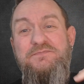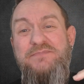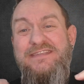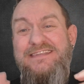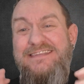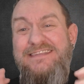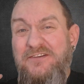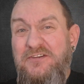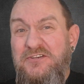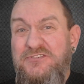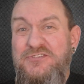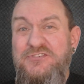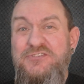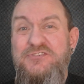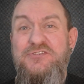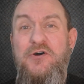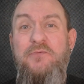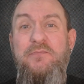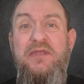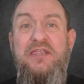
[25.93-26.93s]
but there are
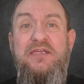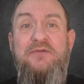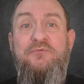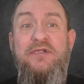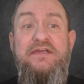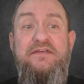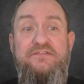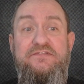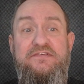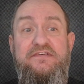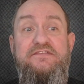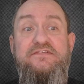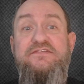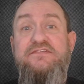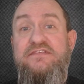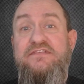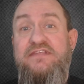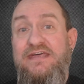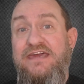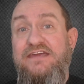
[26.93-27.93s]
so many
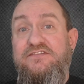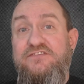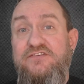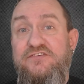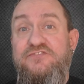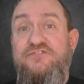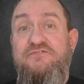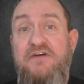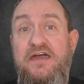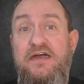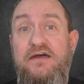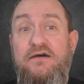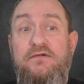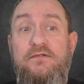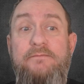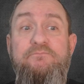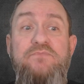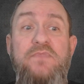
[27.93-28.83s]
reasons that agents fail.